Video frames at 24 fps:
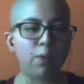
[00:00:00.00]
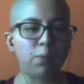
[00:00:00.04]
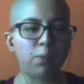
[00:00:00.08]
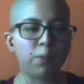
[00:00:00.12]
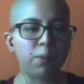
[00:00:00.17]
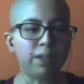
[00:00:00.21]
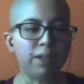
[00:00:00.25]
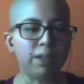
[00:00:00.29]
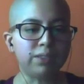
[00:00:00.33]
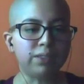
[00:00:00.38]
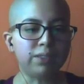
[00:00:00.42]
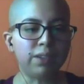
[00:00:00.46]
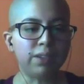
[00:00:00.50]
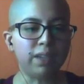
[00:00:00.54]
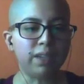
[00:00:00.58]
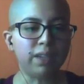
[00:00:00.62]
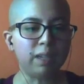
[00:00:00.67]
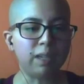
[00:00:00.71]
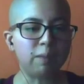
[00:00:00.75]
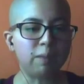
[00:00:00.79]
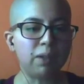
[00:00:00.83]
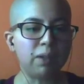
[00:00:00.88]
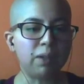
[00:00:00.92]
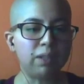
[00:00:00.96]
We are
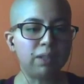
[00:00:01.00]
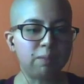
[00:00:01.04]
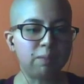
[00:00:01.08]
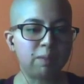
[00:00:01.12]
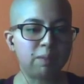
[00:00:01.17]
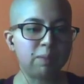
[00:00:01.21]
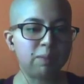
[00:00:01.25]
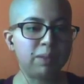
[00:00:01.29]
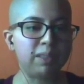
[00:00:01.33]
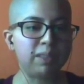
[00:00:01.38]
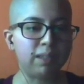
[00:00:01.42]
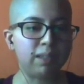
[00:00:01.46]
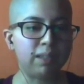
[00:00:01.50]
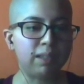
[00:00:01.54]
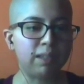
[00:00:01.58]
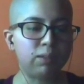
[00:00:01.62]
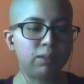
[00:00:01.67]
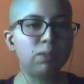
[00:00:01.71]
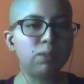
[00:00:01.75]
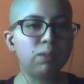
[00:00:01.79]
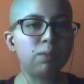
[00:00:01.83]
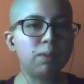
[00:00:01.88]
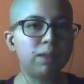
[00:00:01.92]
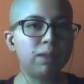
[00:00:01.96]
talking about the people that
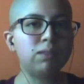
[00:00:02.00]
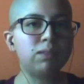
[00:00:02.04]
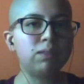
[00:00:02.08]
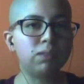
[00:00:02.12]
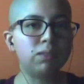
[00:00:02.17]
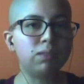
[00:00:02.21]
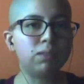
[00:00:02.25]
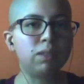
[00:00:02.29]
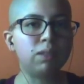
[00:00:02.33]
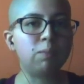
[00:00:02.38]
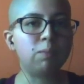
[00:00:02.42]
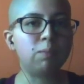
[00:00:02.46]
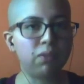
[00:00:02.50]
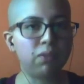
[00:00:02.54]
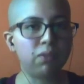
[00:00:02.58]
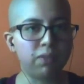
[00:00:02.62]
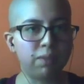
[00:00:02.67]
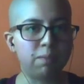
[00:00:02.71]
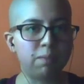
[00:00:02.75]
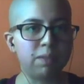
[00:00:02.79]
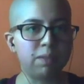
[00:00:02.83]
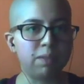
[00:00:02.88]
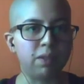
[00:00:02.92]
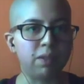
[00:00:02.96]
do want to improve
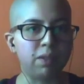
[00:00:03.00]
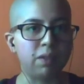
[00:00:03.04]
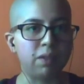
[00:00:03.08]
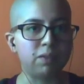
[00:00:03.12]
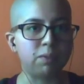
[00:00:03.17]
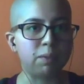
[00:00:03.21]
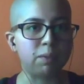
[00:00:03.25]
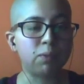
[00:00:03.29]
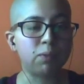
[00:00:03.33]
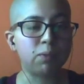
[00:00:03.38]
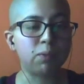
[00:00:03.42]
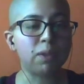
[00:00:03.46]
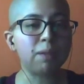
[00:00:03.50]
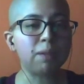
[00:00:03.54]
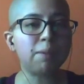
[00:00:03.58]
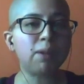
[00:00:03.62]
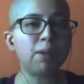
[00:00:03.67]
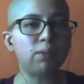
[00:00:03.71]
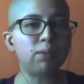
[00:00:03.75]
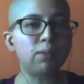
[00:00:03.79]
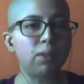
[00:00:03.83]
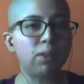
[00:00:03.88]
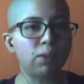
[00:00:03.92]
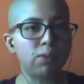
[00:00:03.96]
themselves. But what
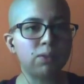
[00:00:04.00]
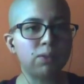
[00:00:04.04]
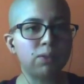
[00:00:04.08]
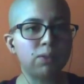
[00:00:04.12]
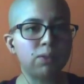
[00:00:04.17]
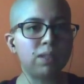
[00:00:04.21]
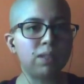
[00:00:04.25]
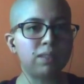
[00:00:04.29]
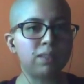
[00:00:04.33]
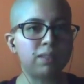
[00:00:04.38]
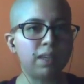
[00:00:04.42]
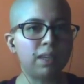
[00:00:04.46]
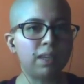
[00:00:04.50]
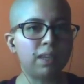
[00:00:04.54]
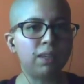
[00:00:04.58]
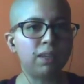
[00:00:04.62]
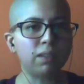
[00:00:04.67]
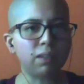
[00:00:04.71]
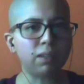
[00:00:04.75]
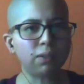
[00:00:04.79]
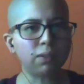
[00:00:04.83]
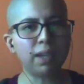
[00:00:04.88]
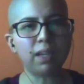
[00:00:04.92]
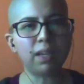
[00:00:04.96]
about those that say,
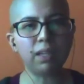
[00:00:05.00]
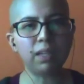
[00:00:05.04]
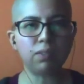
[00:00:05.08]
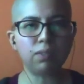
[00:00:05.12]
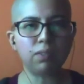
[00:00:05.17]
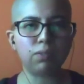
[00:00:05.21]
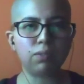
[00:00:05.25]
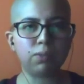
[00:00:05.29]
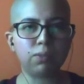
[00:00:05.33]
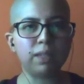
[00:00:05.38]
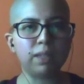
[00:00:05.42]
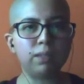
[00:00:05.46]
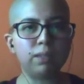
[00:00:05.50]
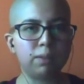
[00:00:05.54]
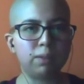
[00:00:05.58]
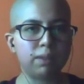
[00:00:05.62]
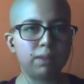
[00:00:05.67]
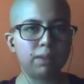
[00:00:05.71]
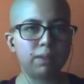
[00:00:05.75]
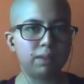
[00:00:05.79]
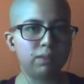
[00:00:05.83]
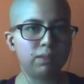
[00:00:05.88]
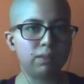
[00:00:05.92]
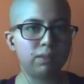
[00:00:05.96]
you know, I live well
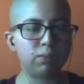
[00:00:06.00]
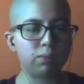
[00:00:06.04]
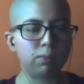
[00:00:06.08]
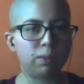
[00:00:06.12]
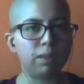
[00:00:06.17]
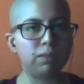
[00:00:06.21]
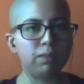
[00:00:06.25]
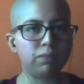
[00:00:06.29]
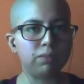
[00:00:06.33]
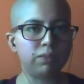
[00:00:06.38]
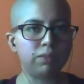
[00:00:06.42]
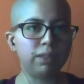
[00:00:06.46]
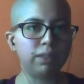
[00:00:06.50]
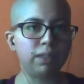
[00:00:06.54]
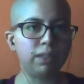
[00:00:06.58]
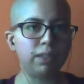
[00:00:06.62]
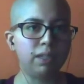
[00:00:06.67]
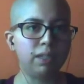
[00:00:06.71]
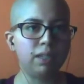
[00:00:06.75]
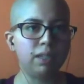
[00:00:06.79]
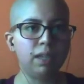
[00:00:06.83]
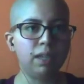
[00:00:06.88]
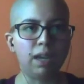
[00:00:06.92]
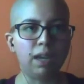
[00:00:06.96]
with this welfare,
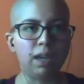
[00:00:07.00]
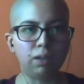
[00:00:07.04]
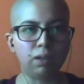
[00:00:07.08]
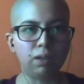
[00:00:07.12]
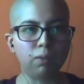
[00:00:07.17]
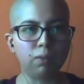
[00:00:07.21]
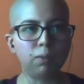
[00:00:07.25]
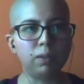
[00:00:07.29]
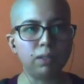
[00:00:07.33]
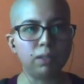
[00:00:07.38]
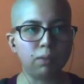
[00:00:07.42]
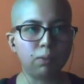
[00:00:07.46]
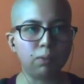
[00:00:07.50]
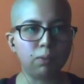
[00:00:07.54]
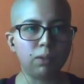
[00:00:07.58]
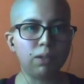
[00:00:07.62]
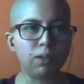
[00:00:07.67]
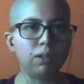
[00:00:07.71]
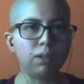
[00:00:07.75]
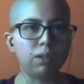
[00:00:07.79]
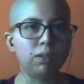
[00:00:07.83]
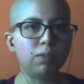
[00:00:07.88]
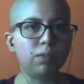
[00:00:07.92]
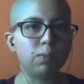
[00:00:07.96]
I don't want to
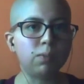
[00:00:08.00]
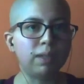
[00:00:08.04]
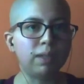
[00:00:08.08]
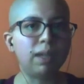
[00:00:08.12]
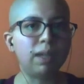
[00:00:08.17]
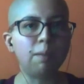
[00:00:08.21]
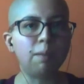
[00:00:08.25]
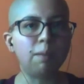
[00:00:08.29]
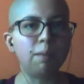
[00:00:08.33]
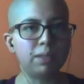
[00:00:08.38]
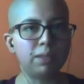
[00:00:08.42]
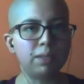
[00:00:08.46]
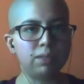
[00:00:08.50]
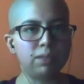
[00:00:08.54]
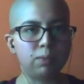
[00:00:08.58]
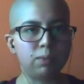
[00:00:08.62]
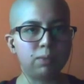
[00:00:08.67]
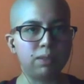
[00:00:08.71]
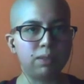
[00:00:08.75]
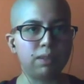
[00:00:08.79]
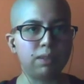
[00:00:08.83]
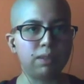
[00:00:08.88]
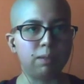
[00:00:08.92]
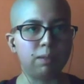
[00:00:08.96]
work? What happens
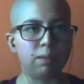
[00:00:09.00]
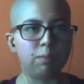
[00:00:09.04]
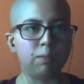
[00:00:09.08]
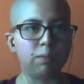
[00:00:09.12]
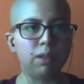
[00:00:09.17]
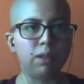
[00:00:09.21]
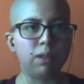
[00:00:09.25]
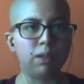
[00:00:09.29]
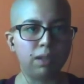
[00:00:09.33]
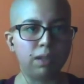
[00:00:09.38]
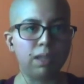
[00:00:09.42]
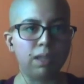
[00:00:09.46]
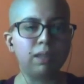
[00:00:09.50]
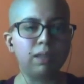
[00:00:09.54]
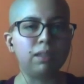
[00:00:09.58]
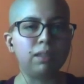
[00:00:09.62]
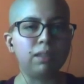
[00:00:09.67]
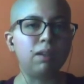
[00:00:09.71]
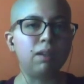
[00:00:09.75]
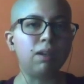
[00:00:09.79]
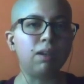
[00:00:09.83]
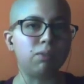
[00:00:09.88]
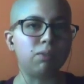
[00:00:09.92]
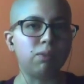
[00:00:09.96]
with them in the
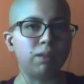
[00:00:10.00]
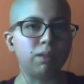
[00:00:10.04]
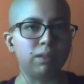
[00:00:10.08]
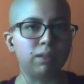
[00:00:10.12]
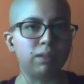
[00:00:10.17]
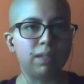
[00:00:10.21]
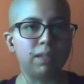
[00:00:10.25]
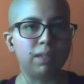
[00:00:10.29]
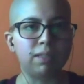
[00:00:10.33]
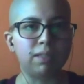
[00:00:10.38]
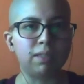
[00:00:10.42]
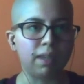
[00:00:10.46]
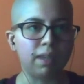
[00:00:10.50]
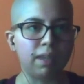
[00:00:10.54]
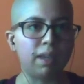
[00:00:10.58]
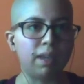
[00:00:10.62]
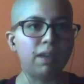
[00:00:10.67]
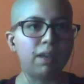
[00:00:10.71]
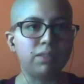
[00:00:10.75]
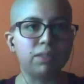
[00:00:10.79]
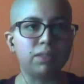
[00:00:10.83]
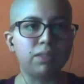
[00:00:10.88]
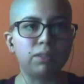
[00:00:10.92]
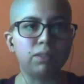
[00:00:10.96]
long run? Let's say
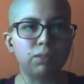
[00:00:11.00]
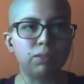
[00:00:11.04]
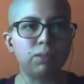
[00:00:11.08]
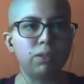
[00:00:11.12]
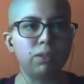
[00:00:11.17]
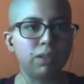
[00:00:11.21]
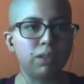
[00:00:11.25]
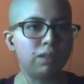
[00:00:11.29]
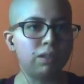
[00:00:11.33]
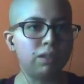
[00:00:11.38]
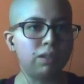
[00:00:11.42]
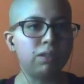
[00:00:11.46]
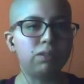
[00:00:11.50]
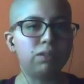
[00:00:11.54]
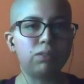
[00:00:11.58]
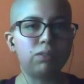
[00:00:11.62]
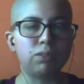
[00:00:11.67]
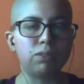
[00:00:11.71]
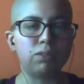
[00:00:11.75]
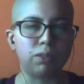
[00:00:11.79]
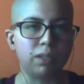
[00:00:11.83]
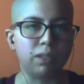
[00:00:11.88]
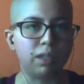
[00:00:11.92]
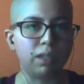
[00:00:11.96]
after 2 years
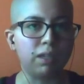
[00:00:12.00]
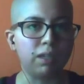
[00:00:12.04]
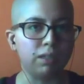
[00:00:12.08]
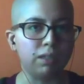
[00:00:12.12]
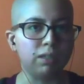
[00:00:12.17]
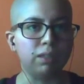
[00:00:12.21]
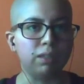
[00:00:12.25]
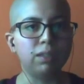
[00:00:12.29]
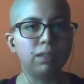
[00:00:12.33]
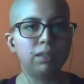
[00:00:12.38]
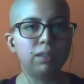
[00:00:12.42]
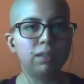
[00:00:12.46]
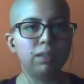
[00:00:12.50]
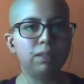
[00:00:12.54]
or a year.